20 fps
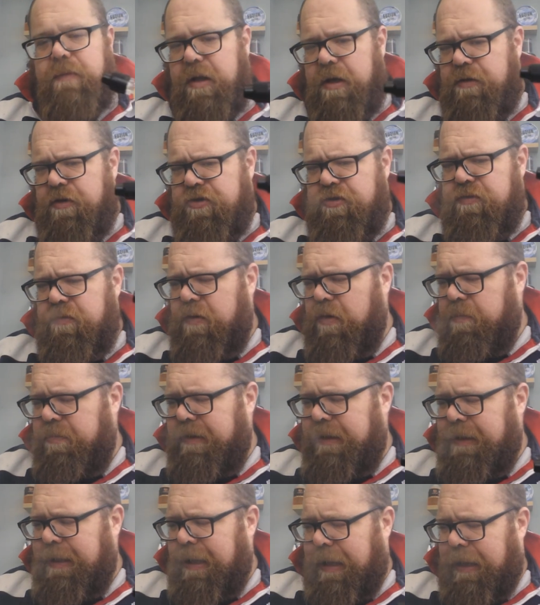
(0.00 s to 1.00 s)
The
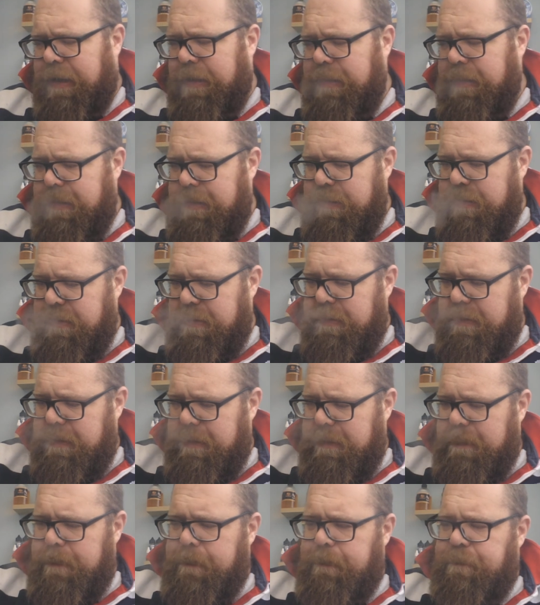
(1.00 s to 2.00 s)
strawberry in that
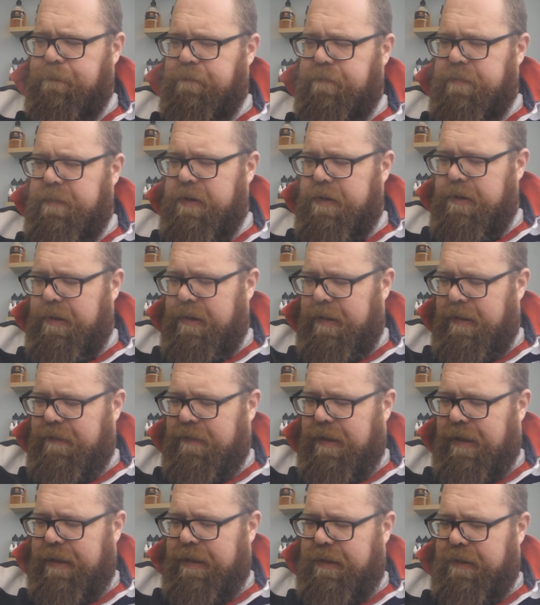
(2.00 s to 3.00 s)
is
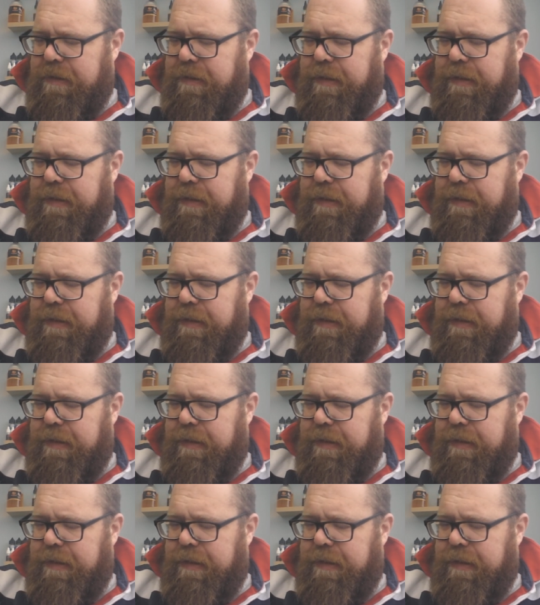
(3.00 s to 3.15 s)
like